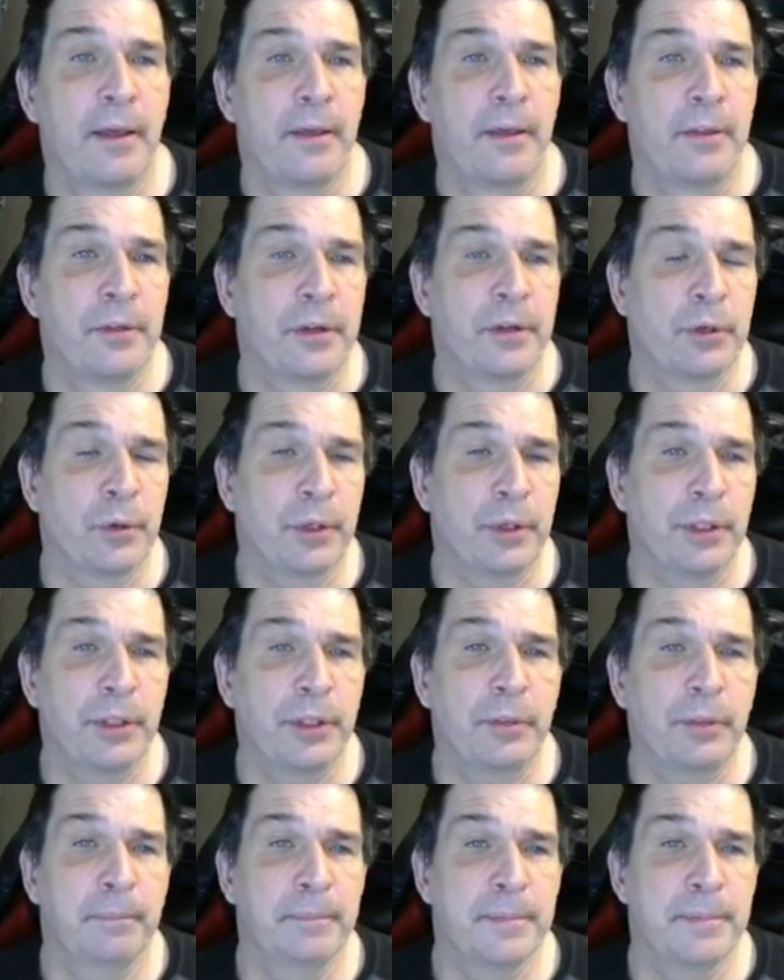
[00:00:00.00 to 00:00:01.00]
the
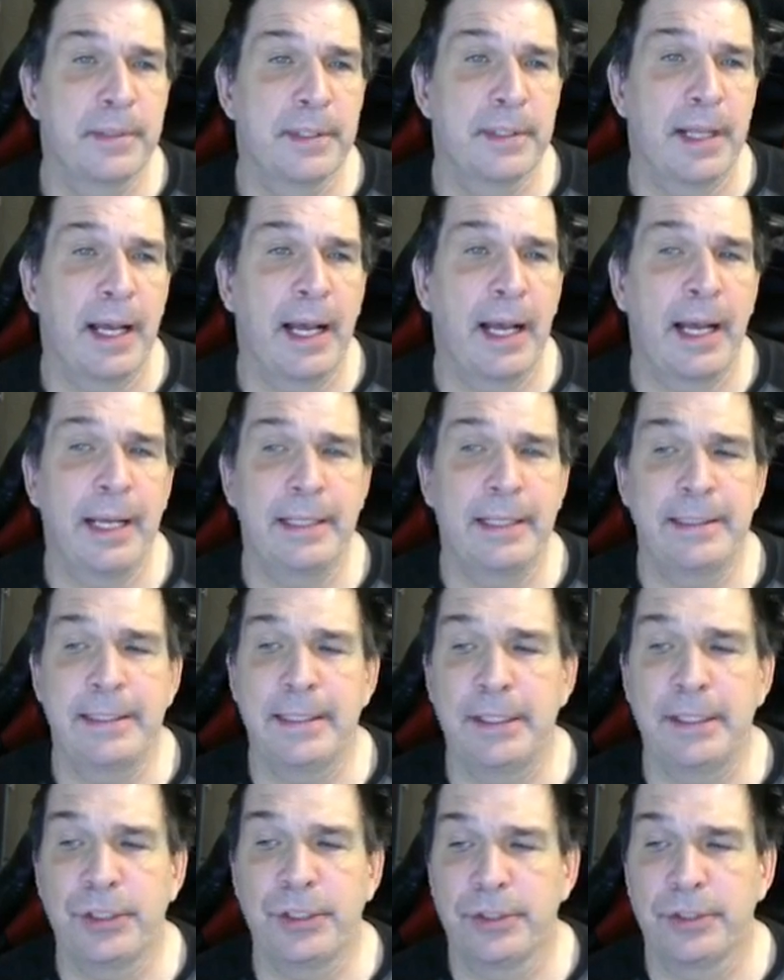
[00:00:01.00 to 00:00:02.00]
curriculums I
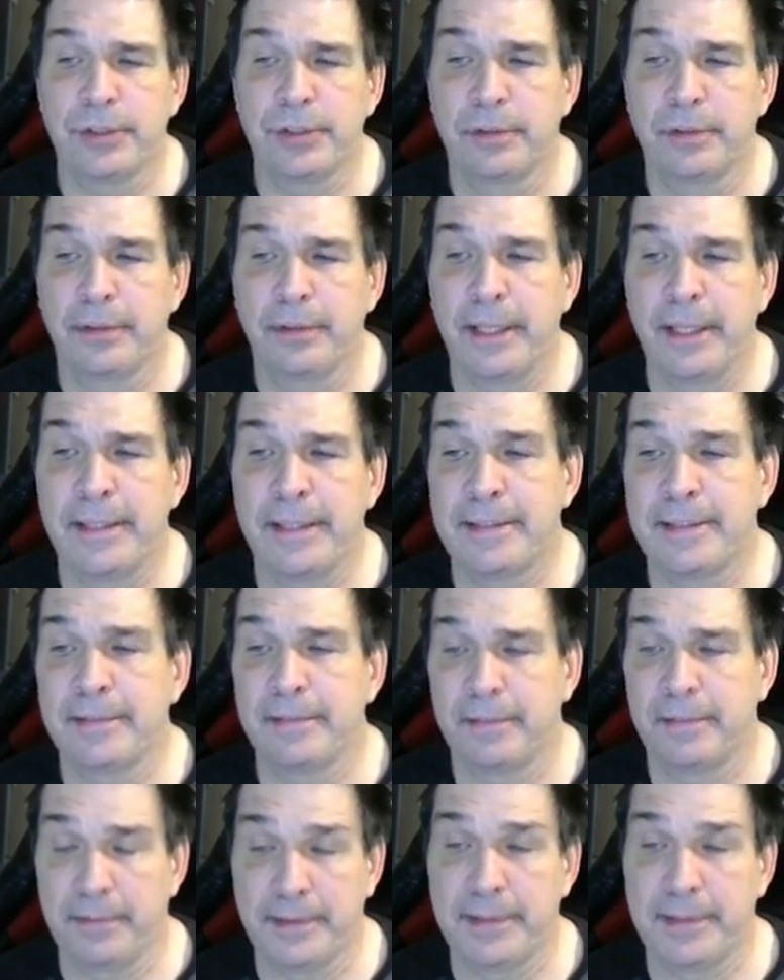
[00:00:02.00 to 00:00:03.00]
teach and
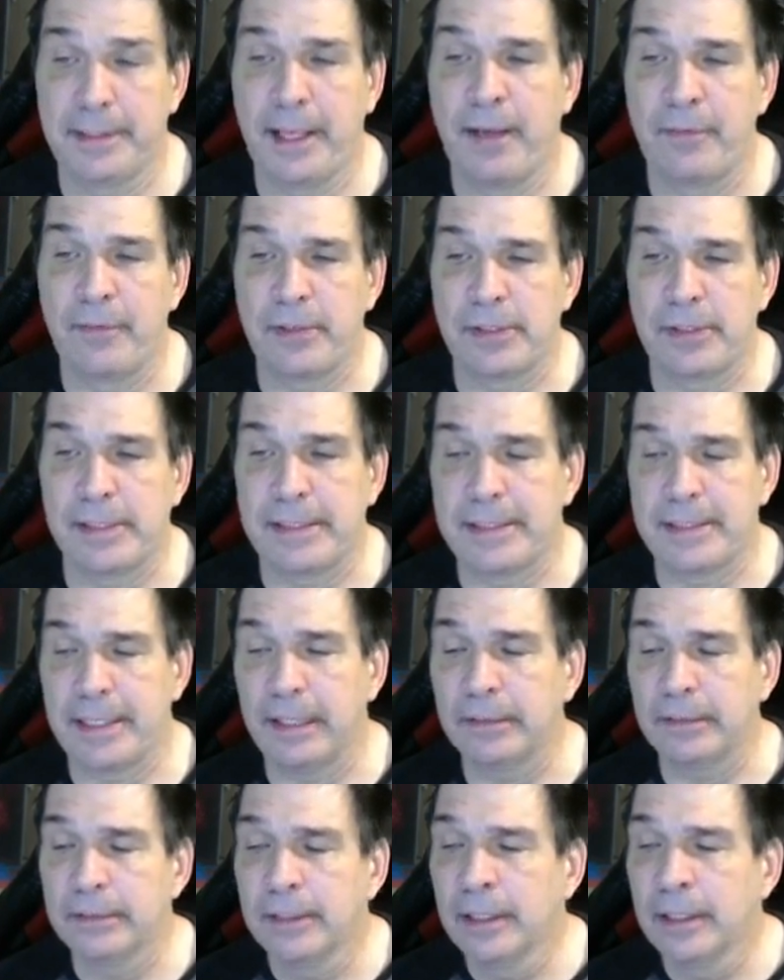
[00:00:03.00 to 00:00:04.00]
obviously
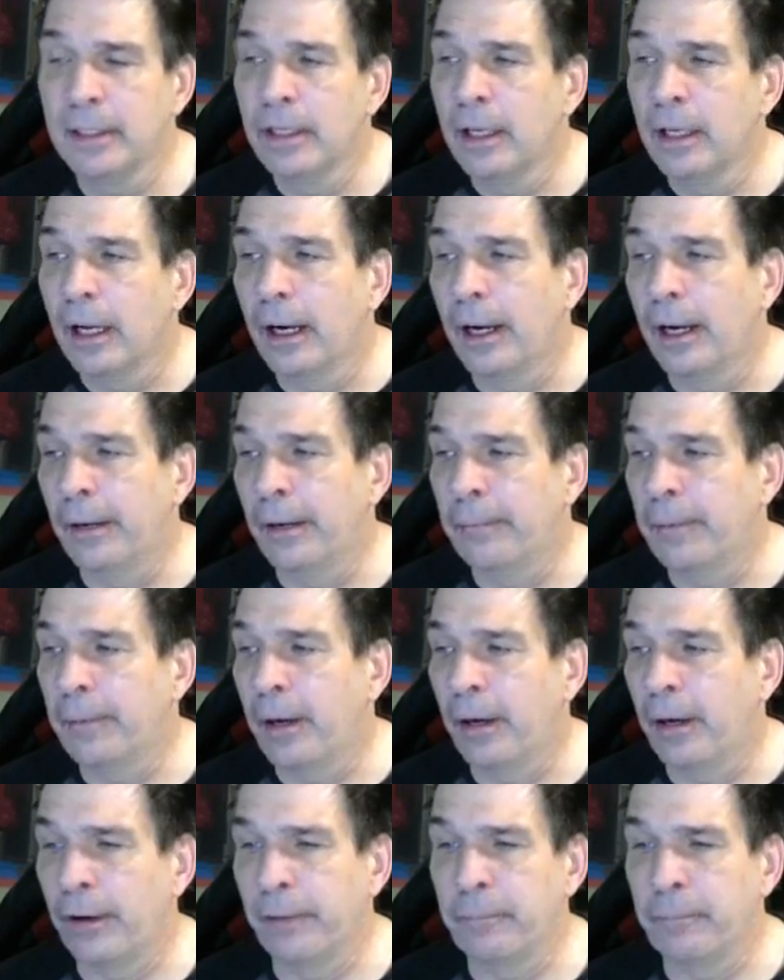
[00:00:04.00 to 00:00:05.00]
sell
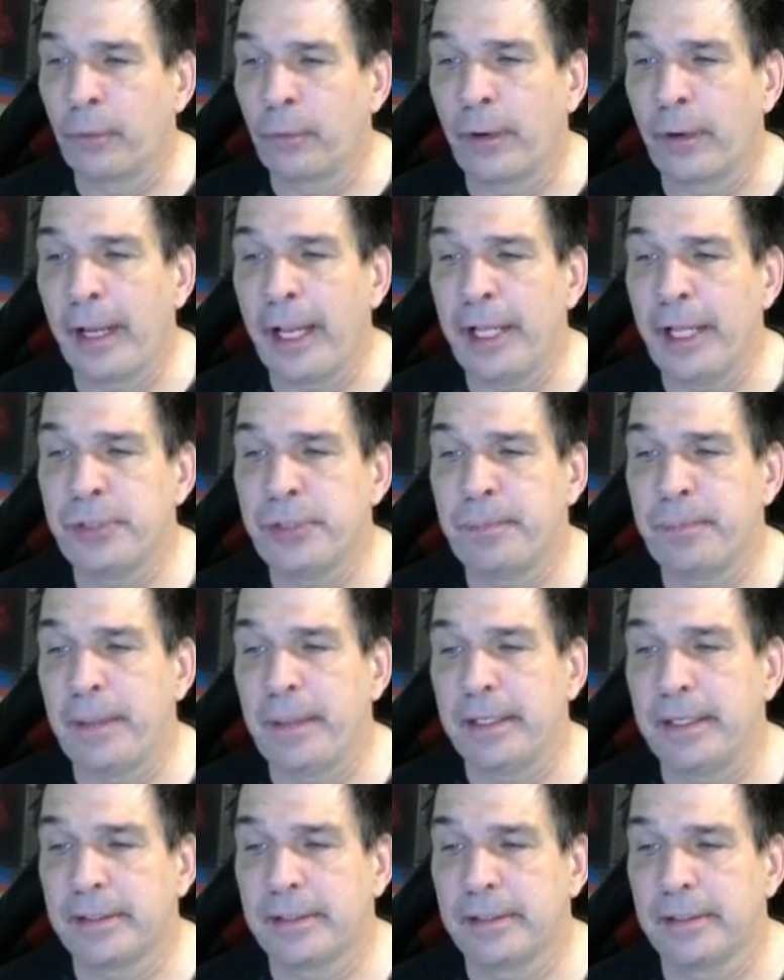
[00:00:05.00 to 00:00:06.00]
are more
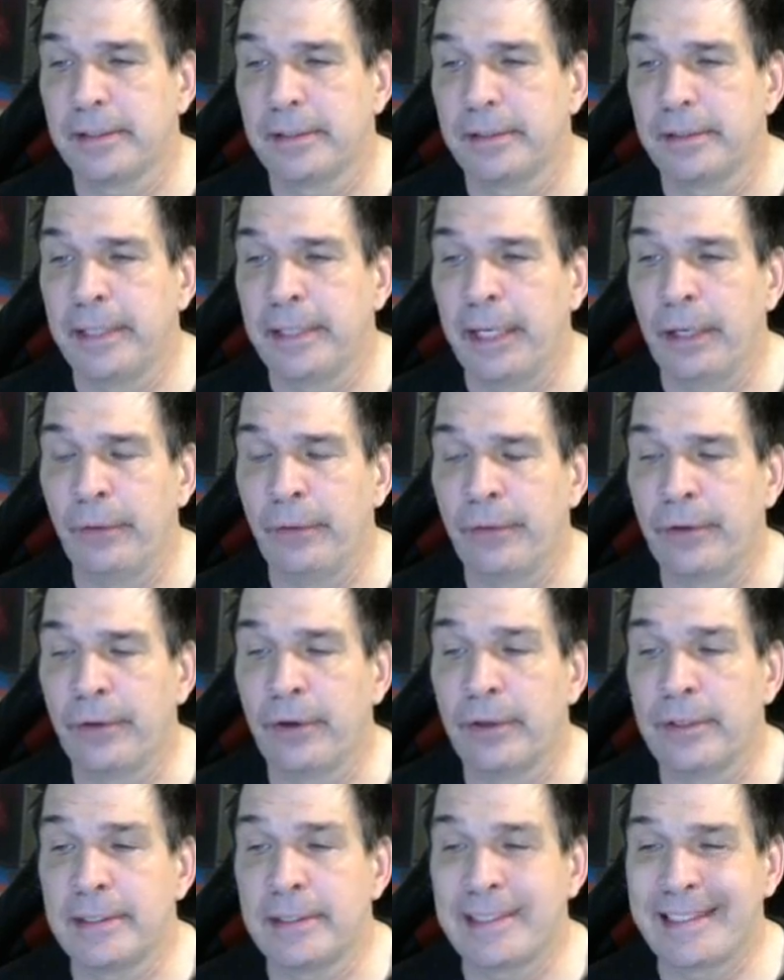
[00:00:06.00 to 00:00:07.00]
age-based. Now,
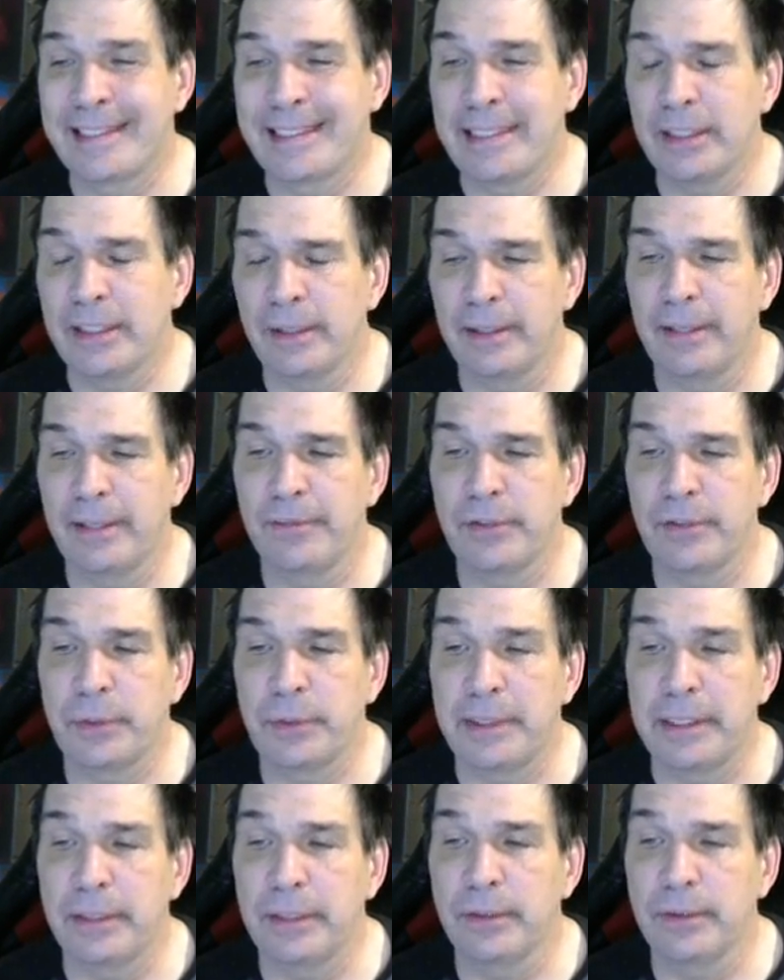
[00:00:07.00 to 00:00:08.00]
there are skill levels
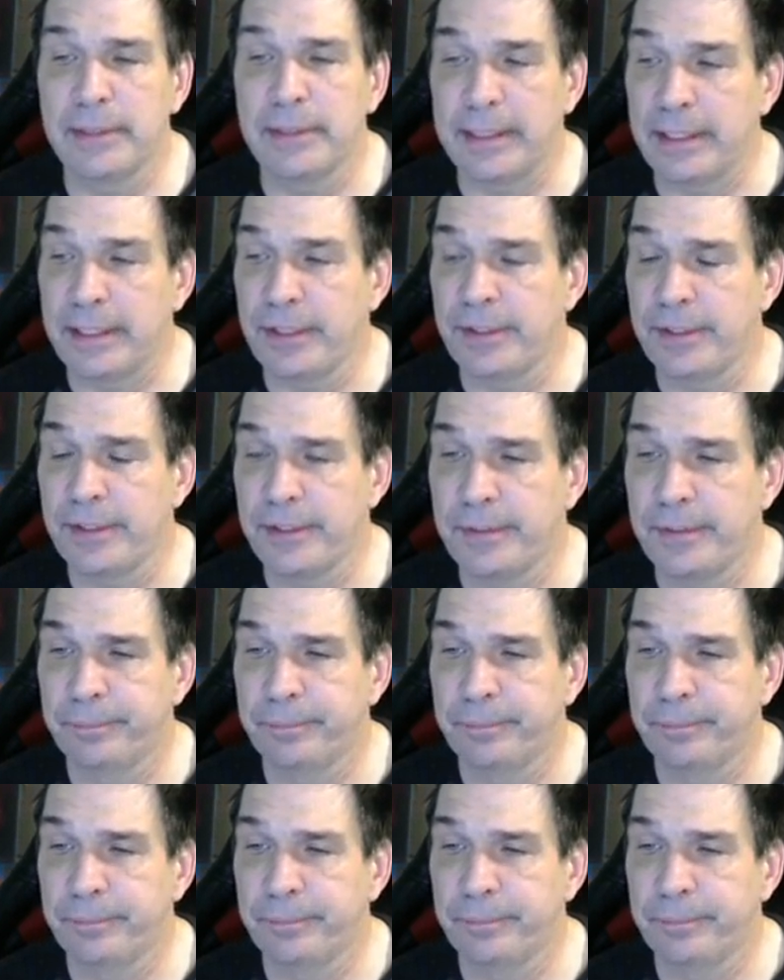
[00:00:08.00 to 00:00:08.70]
within those ages.